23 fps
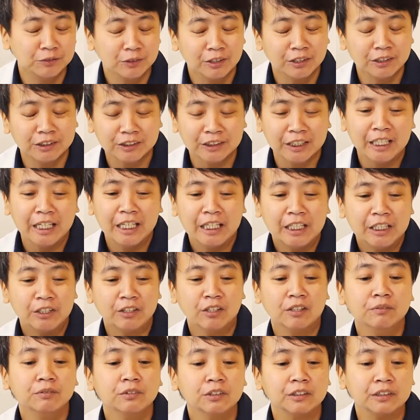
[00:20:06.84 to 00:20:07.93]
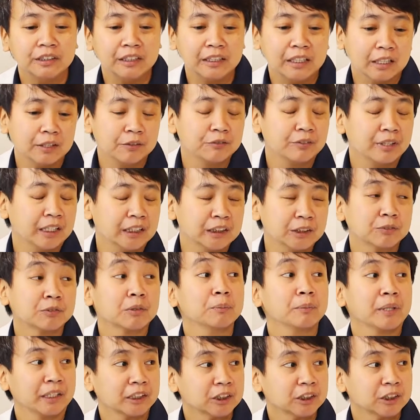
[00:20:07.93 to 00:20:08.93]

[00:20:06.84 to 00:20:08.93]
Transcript: Of course, you have to seek advice from